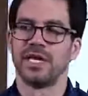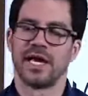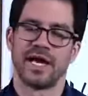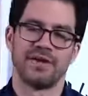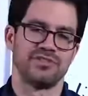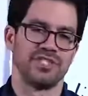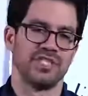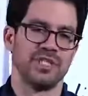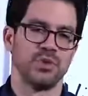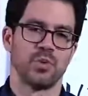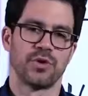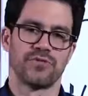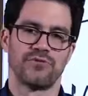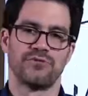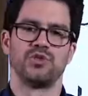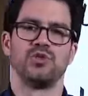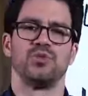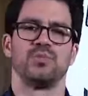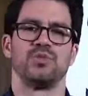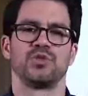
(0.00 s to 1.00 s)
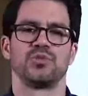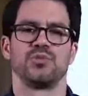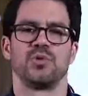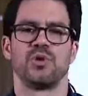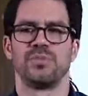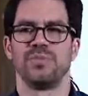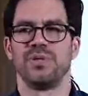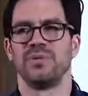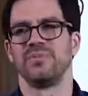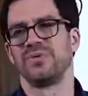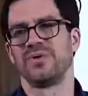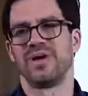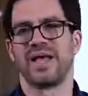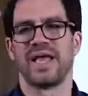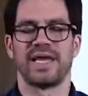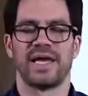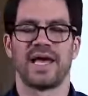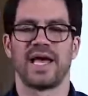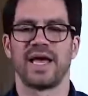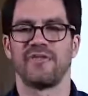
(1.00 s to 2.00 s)
I've seen it work for super smart people
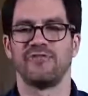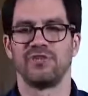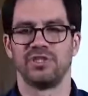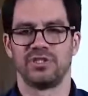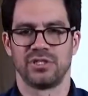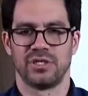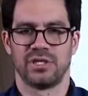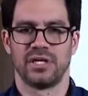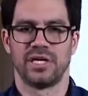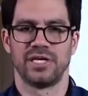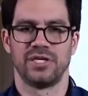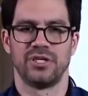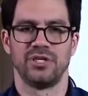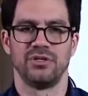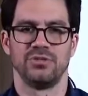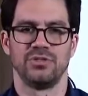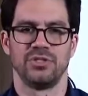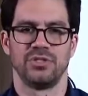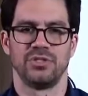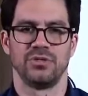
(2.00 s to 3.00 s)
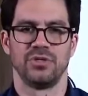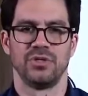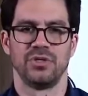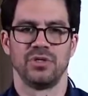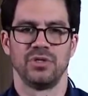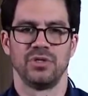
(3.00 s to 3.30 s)
and average IQ too.